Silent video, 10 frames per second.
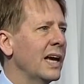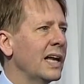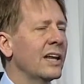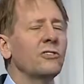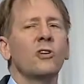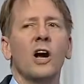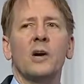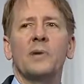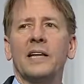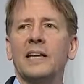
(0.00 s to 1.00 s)
And let's
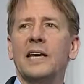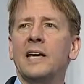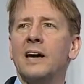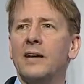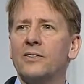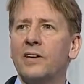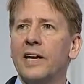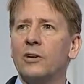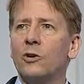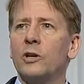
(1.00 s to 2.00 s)
talk about the ECOT
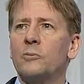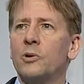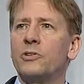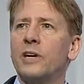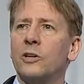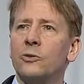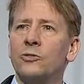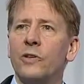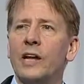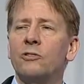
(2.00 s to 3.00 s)
scandal in particular.
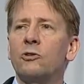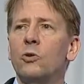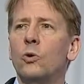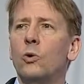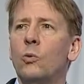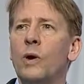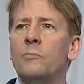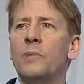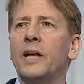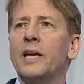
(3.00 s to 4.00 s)
So that school
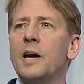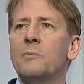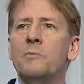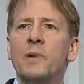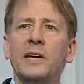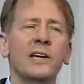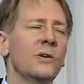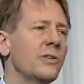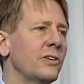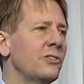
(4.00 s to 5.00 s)
went belly up
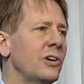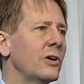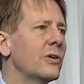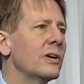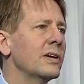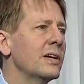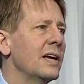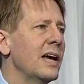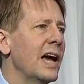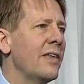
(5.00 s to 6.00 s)
mid-year this year,
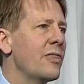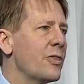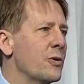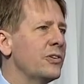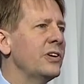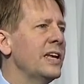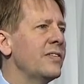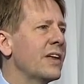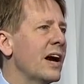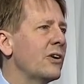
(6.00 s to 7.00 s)
and
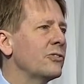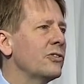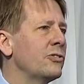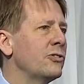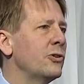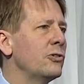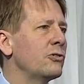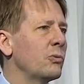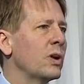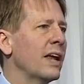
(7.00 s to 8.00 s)
13,000
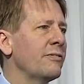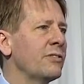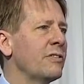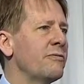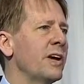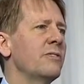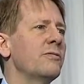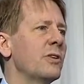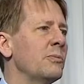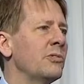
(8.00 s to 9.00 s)
students were left to fend
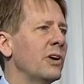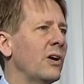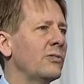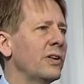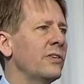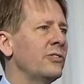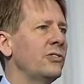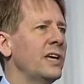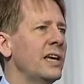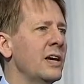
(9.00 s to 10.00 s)
for themselves. And the
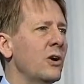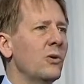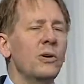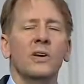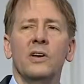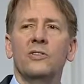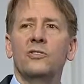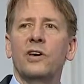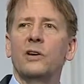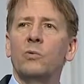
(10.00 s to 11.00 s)
CEO
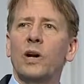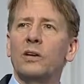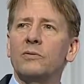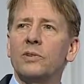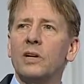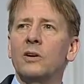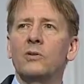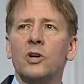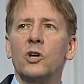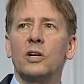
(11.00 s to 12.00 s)
said, well, you know,
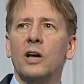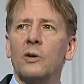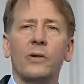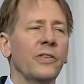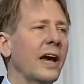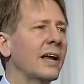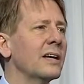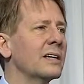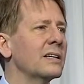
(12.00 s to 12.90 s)
good luck with that.